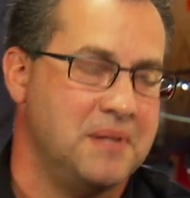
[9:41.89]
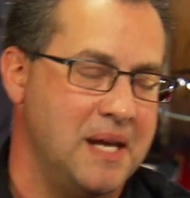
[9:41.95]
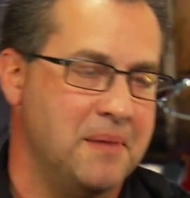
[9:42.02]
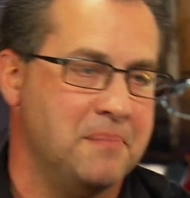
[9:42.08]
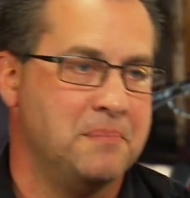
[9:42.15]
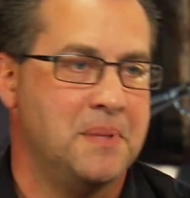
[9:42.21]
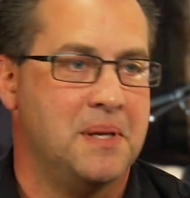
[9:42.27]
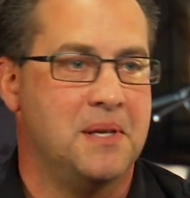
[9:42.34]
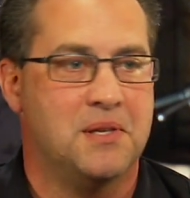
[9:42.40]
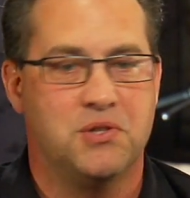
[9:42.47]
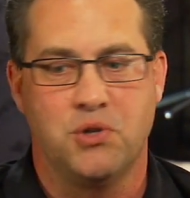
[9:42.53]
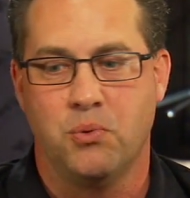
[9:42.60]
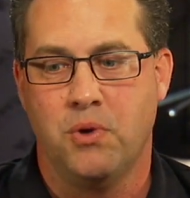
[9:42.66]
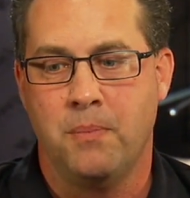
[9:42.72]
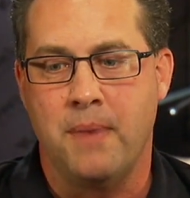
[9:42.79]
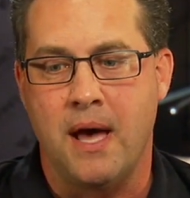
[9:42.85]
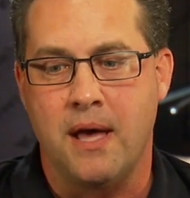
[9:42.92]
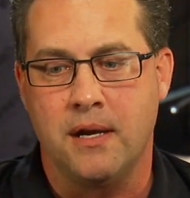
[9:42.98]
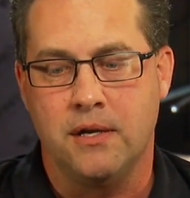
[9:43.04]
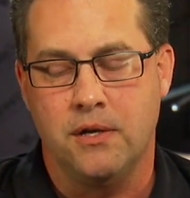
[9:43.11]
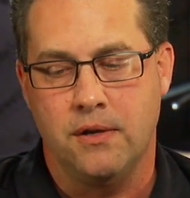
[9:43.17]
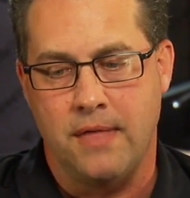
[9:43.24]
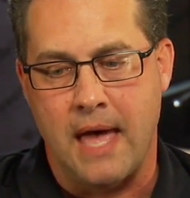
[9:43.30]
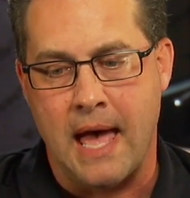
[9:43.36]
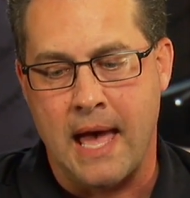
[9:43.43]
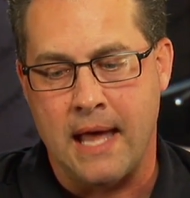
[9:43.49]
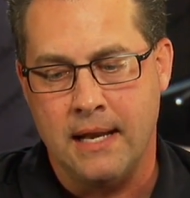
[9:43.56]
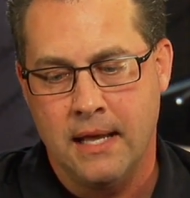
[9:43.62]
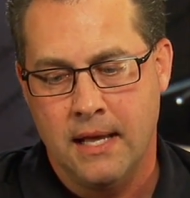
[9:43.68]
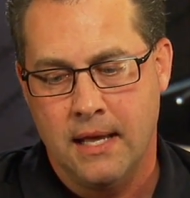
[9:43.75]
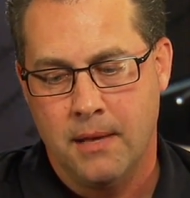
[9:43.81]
Yeah. So we'll monitor that.